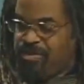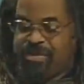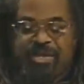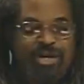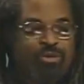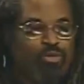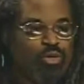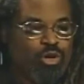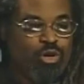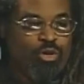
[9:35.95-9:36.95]
there
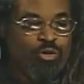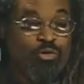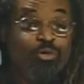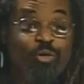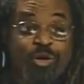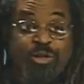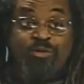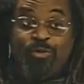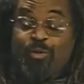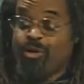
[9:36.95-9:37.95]
were
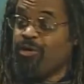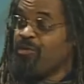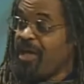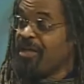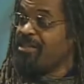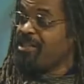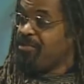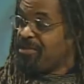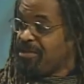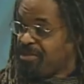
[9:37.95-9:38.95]
forty-four faculty
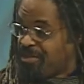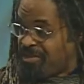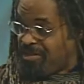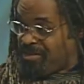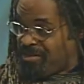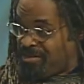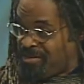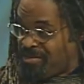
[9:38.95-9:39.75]
positions